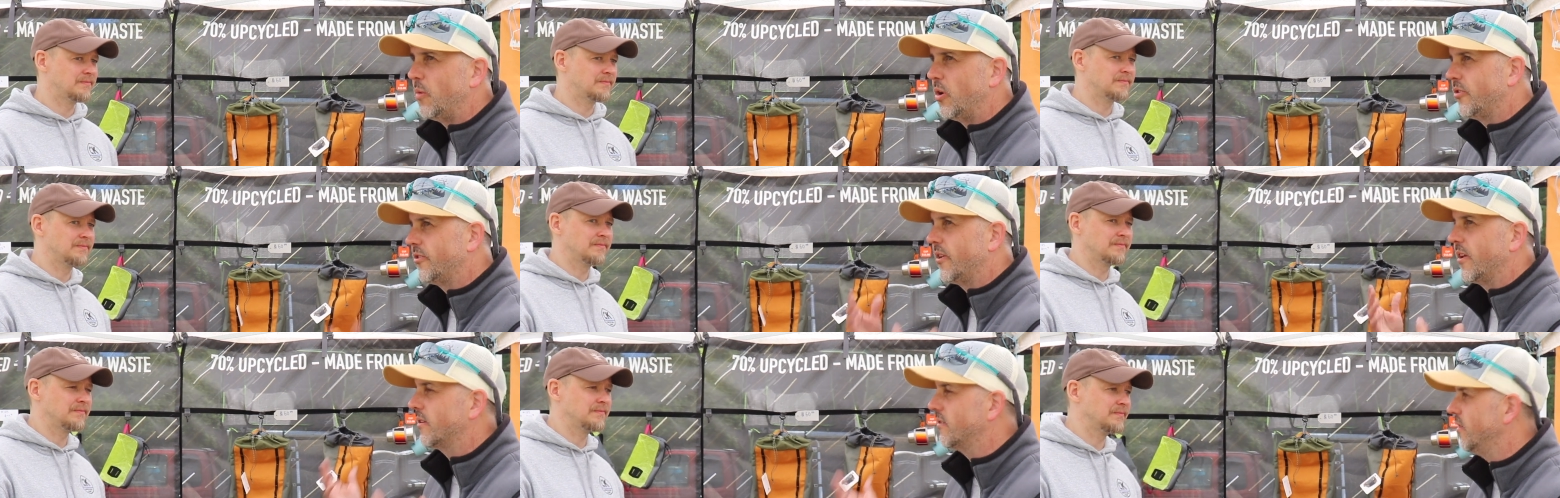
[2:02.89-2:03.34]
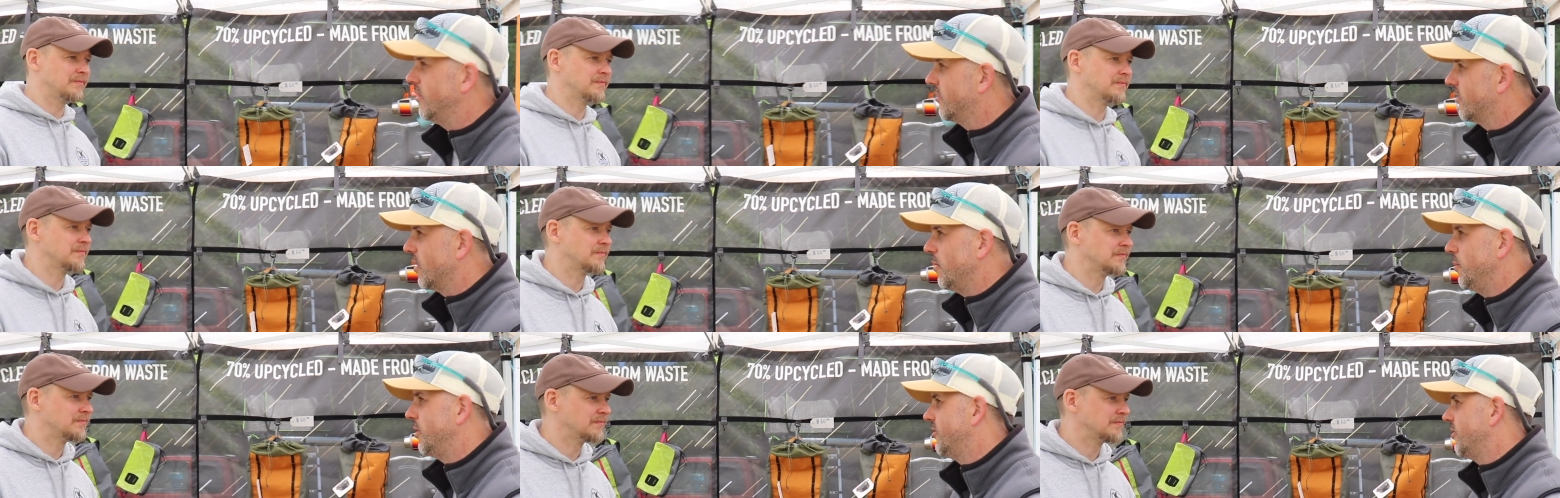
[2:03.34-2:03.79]
Speaker 1: most likely
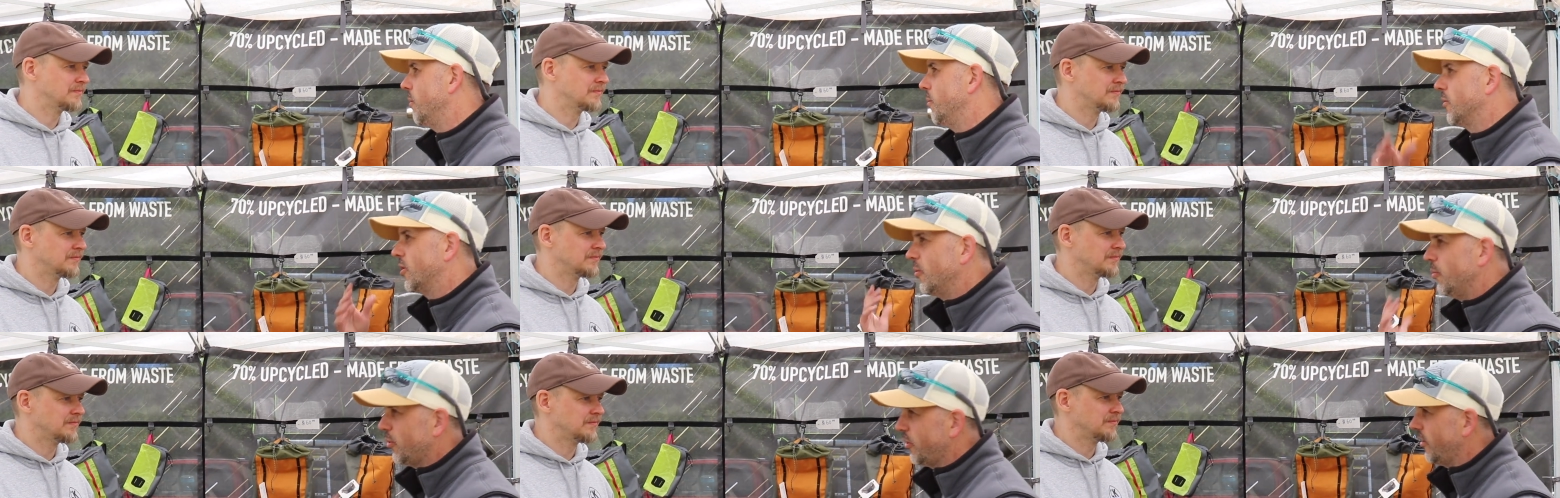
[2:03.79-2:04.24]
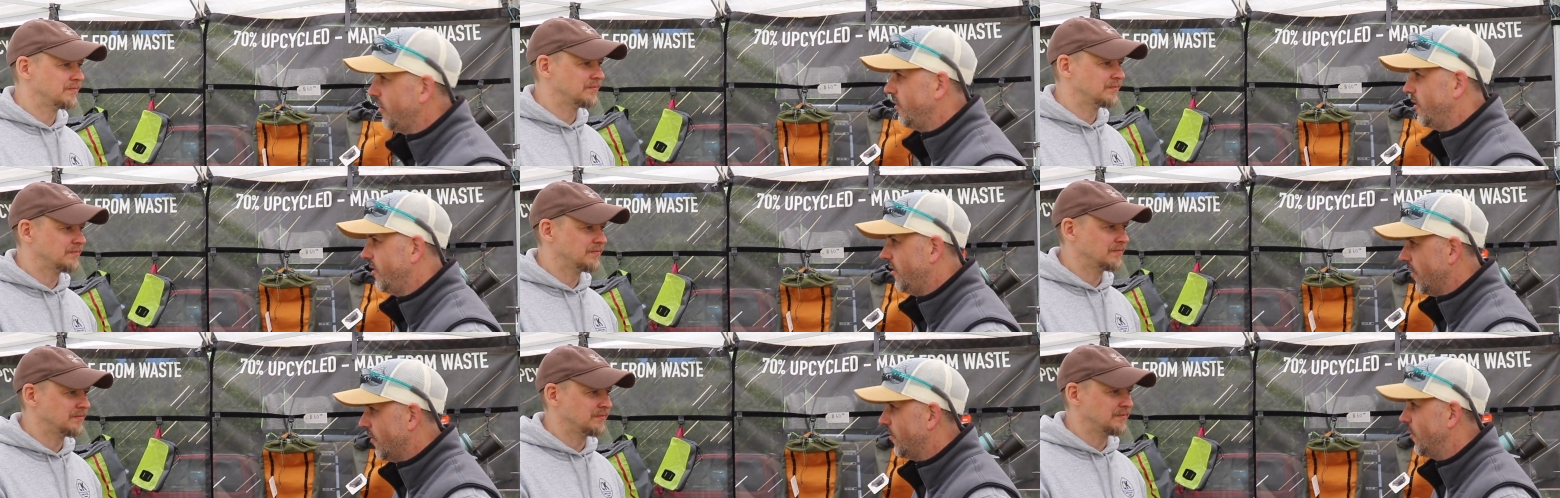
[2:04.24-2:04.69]
it's going to be something
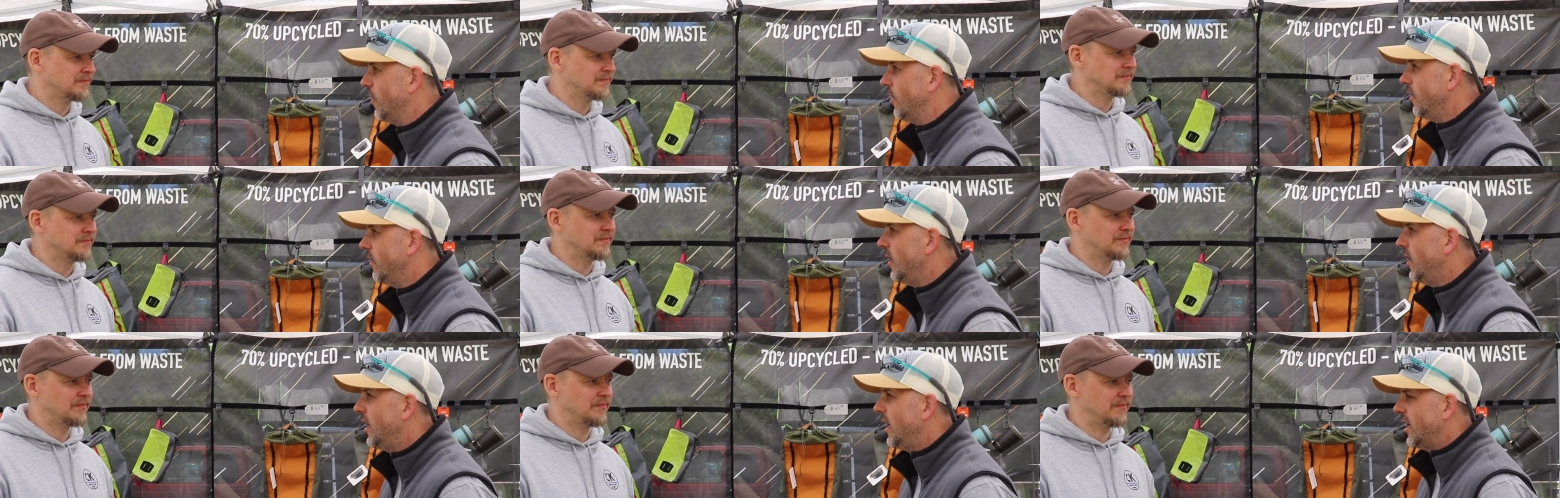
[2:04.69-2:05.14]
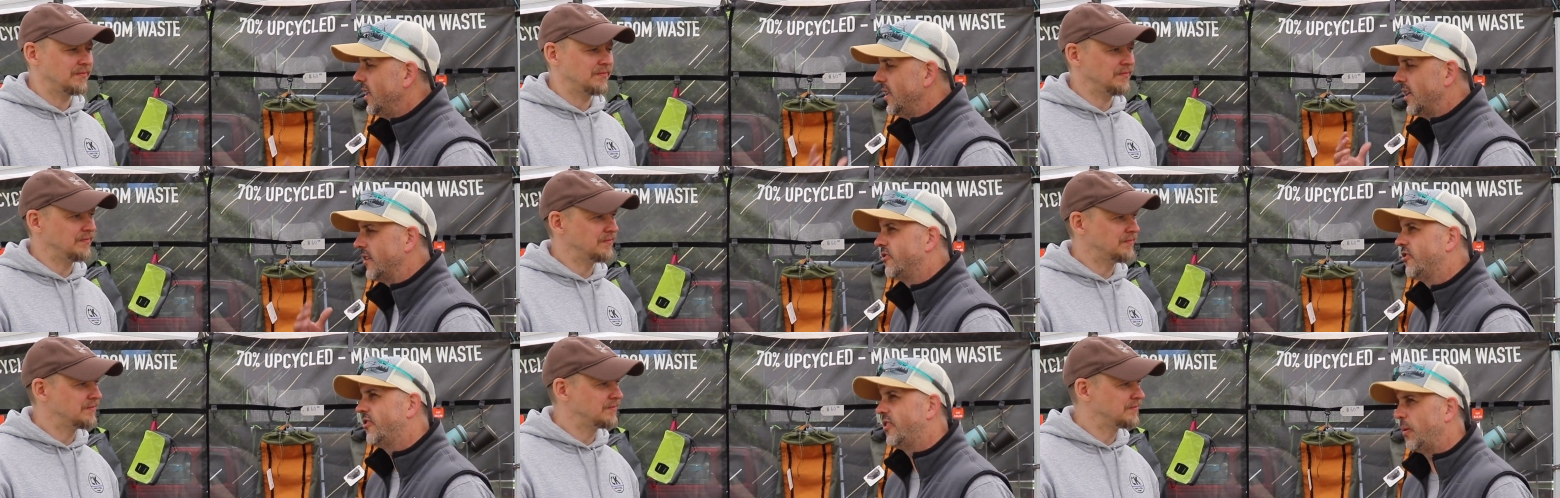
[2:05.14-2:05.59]
completely different.
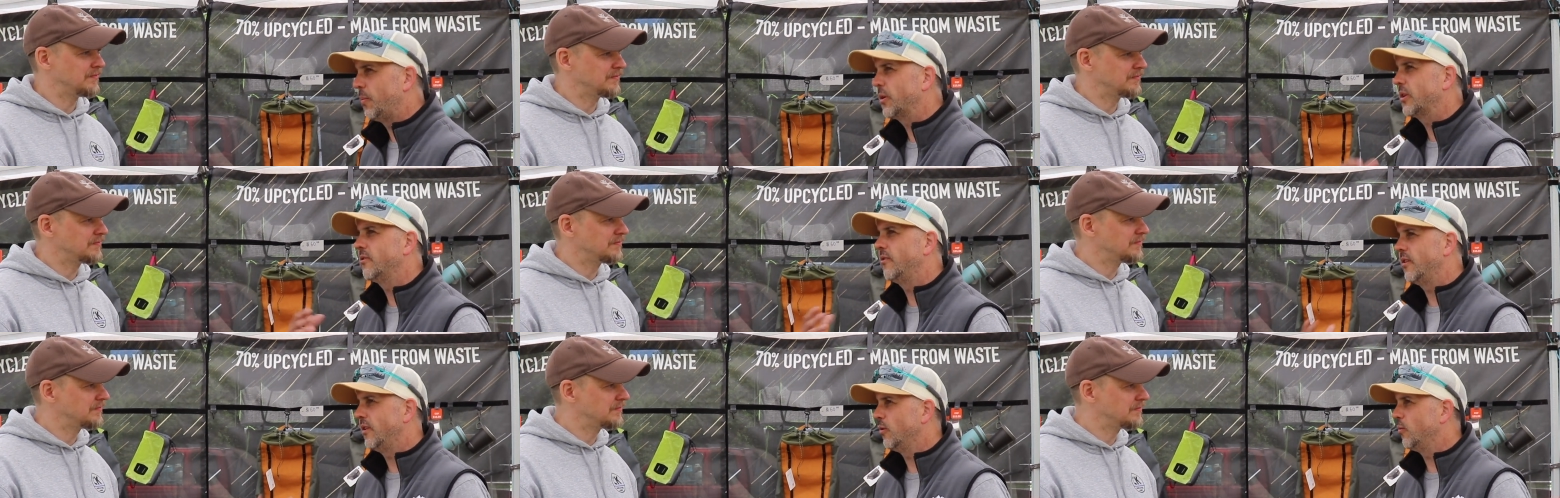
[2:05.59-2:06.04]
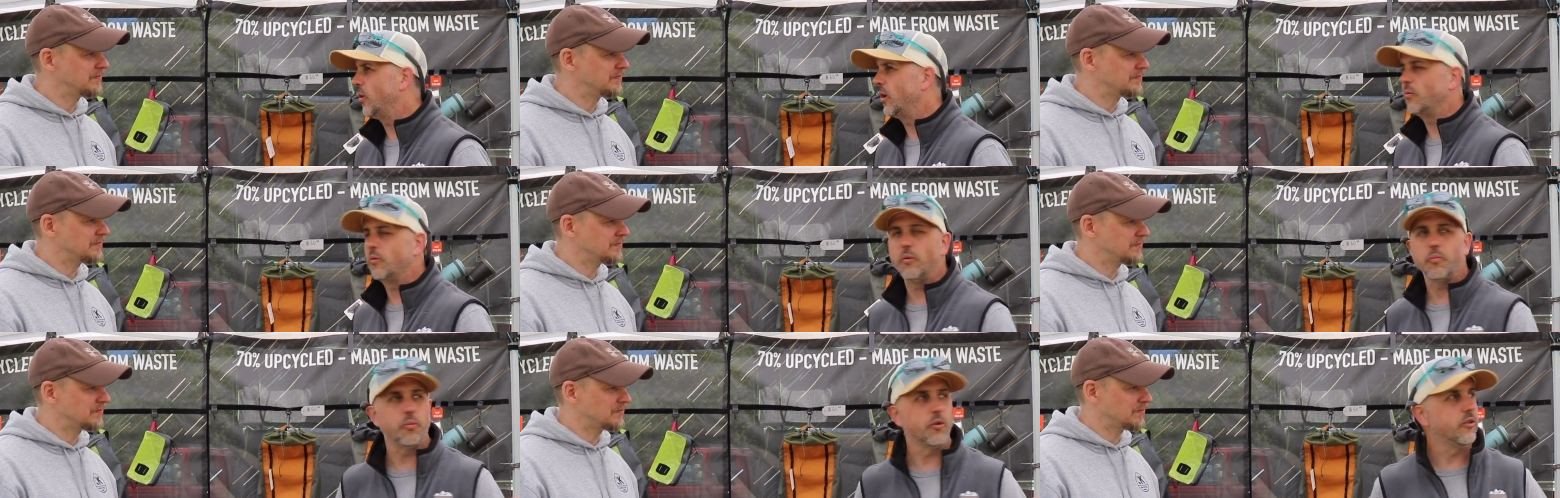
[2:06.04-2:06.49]
And that's typically the
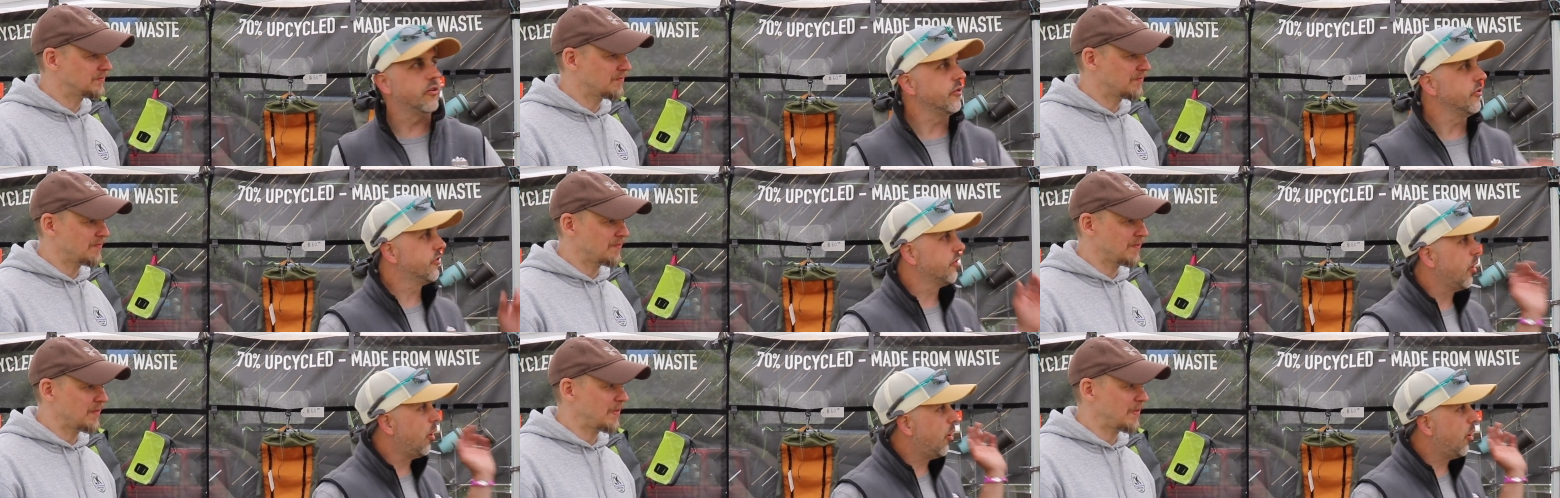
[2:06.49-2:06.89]
way we produce